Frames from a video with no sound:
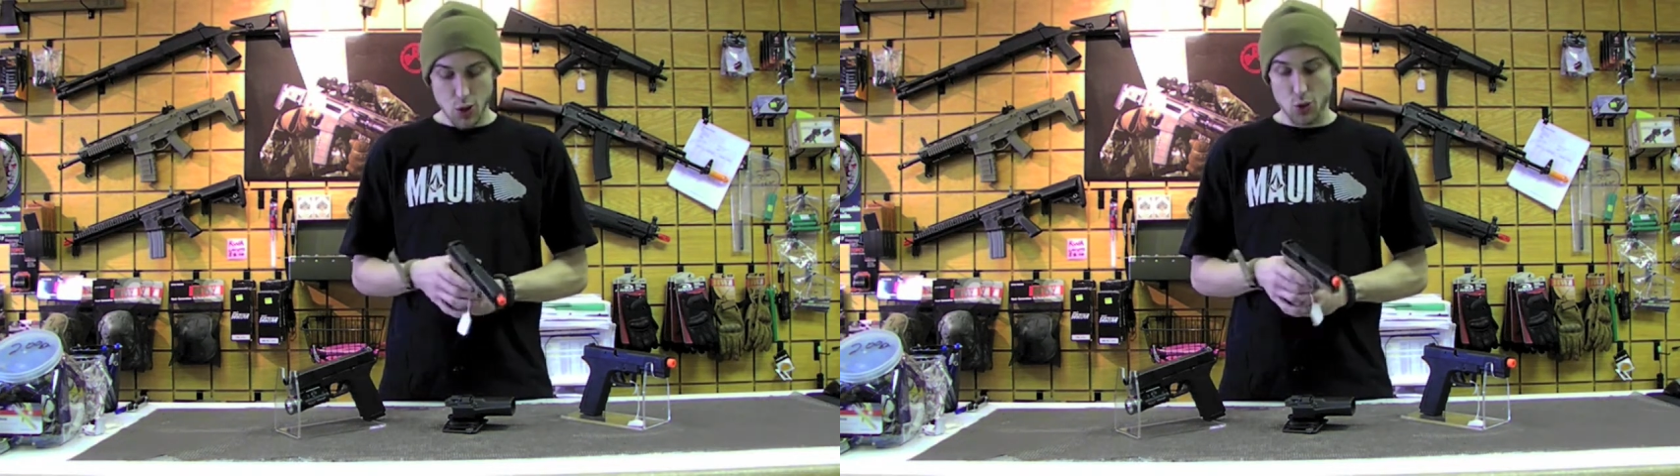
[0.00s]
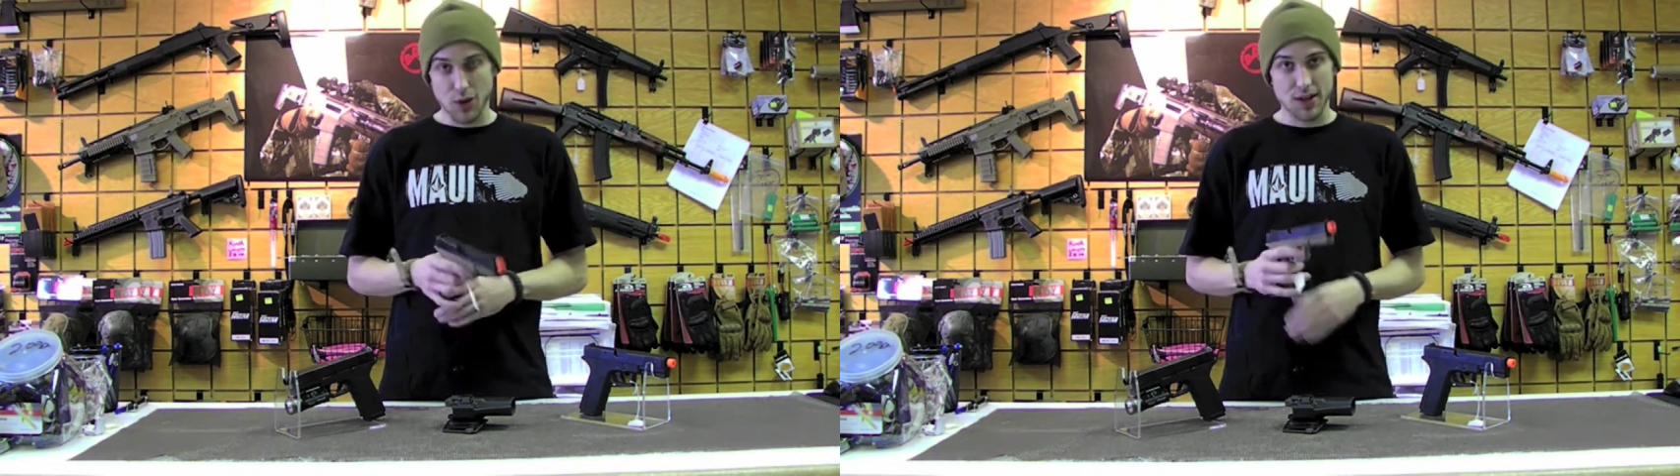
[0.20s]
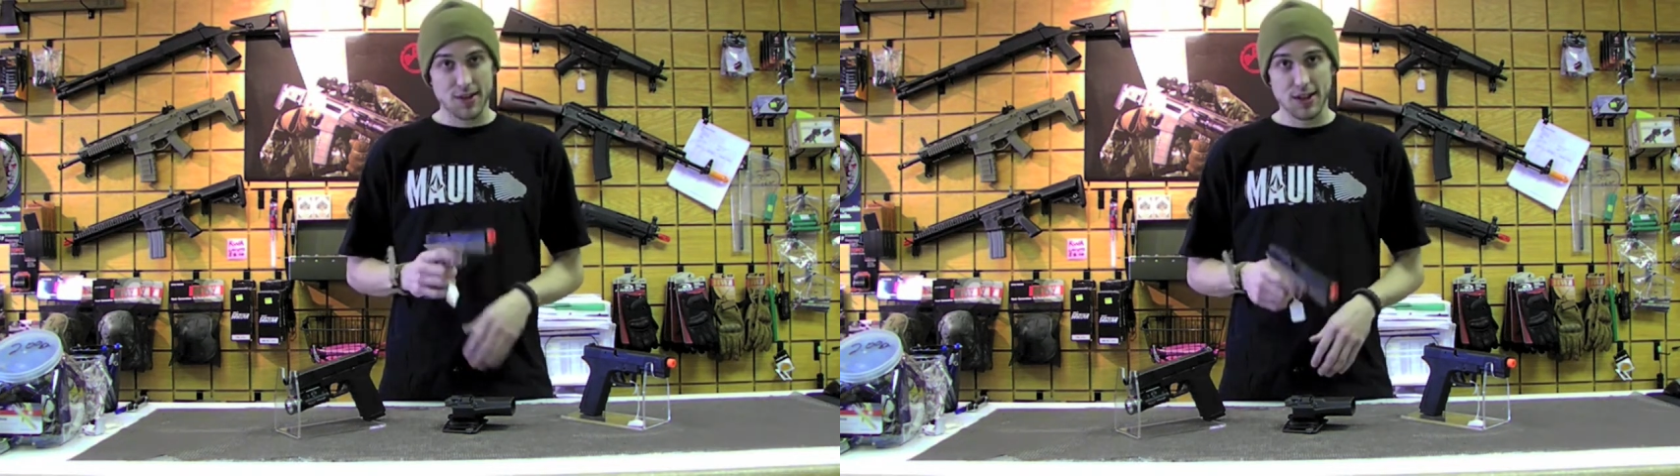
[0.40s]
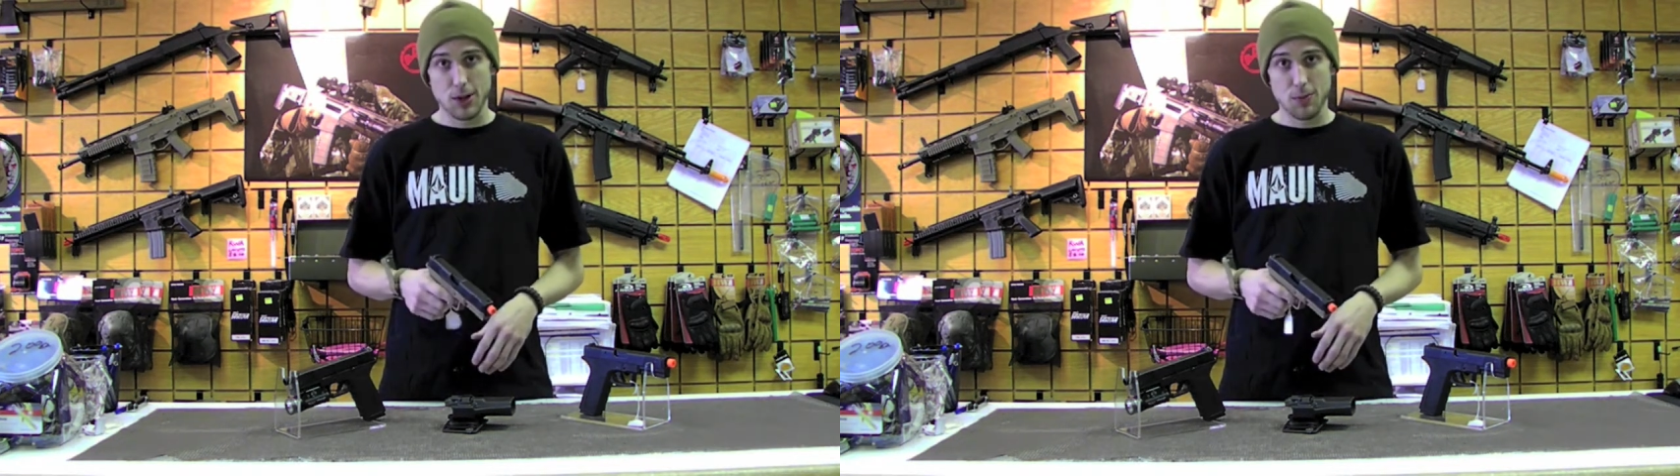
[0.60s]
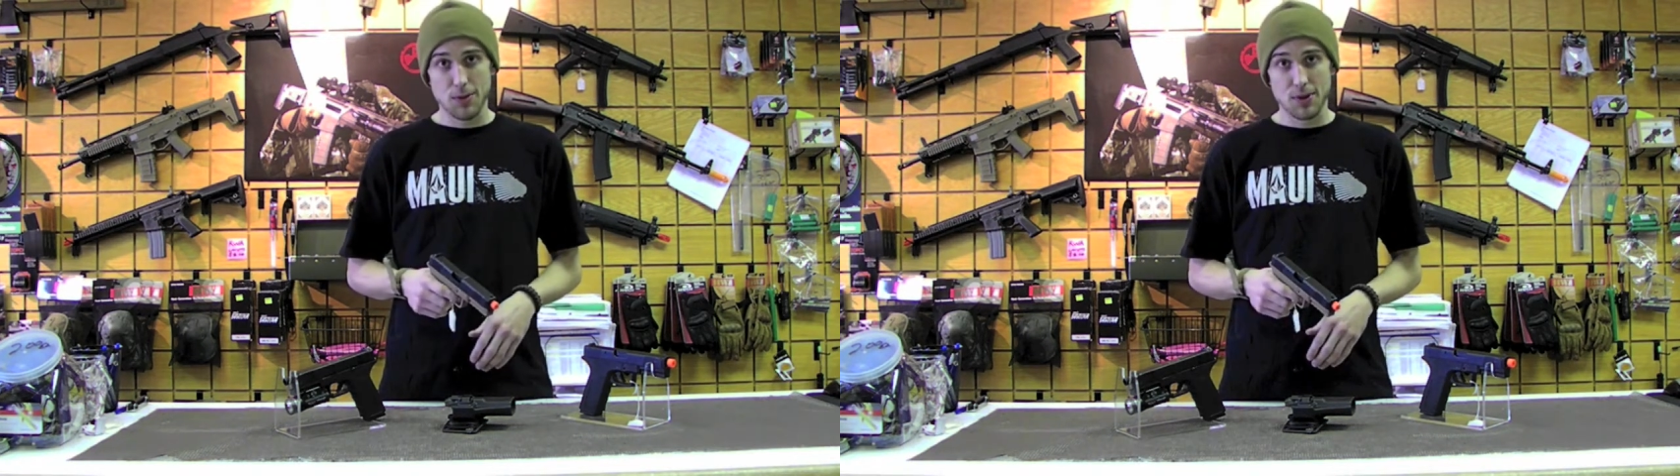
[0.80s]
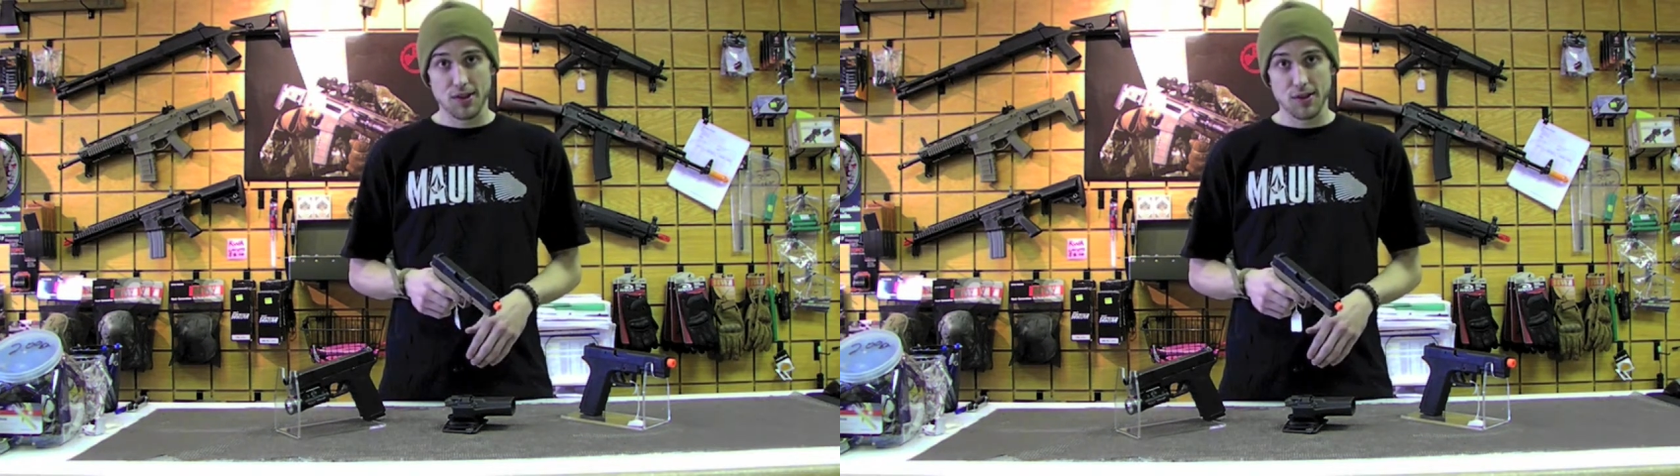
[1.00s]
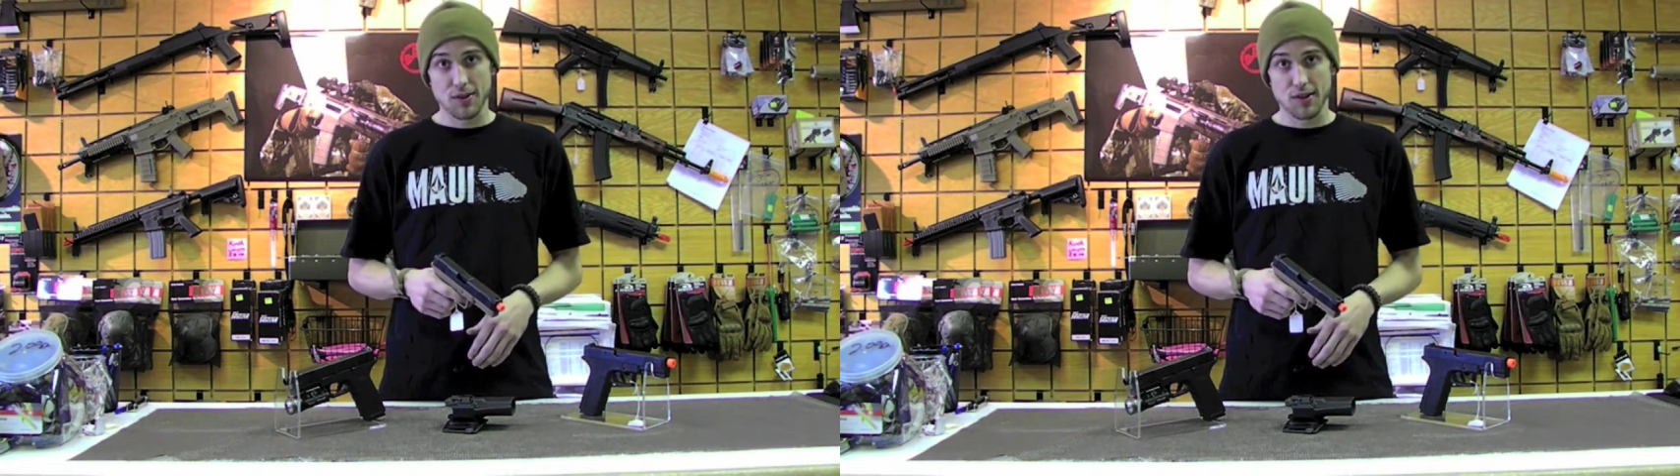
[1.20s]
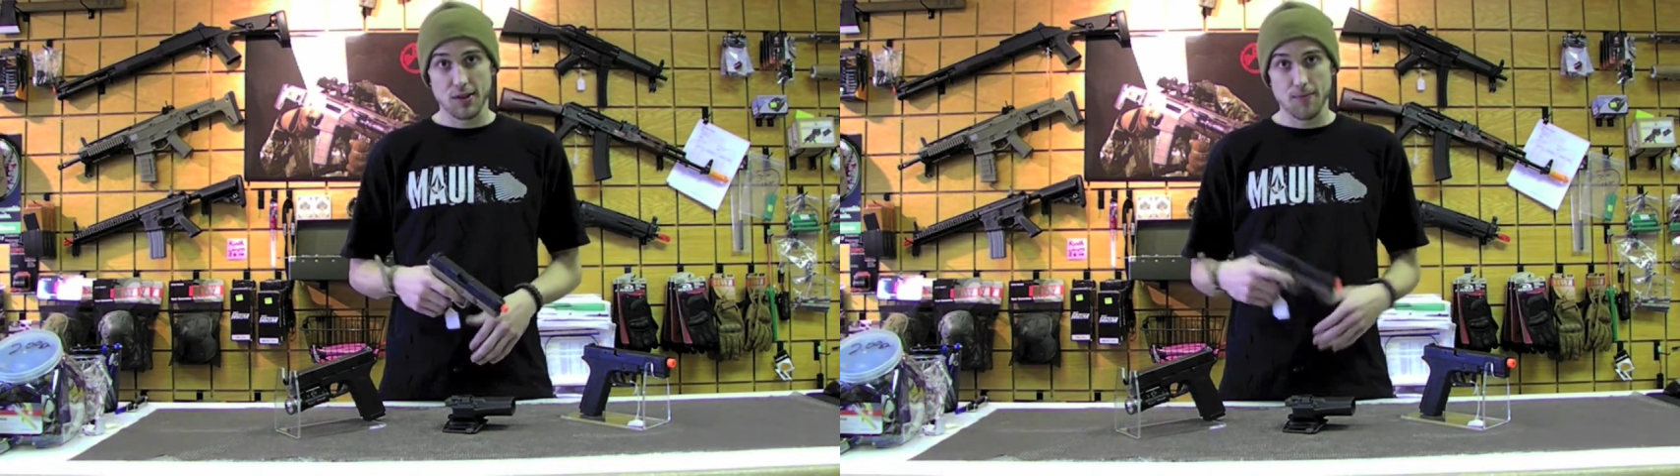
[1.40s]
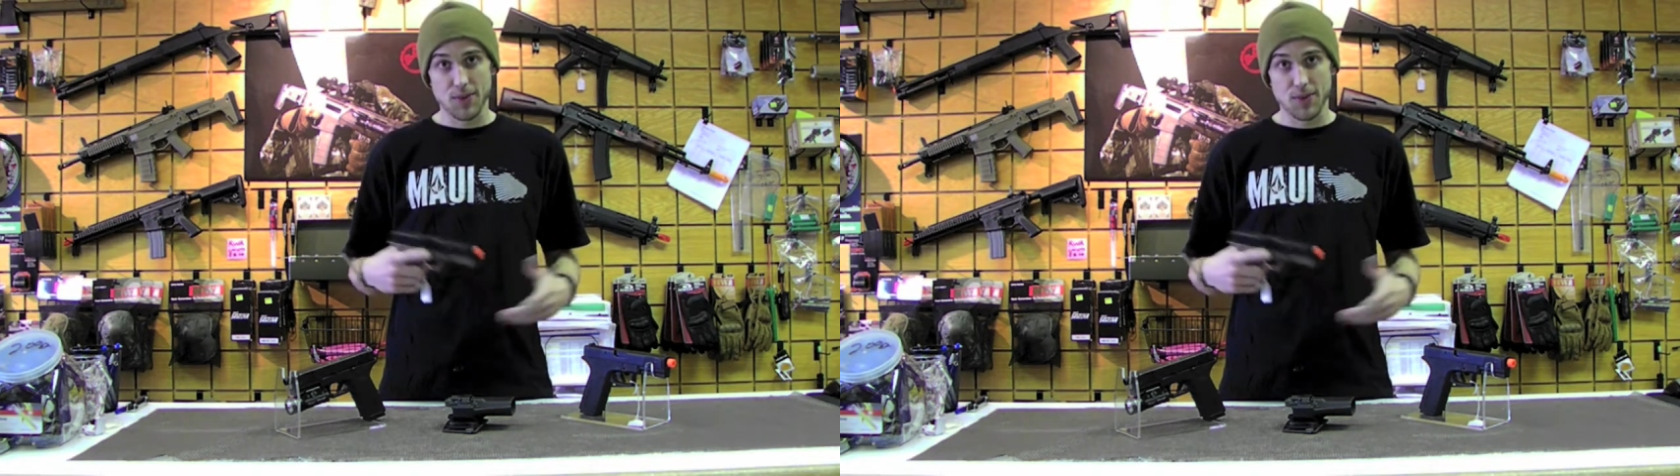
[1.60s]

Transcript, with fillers: Great CQB pistols.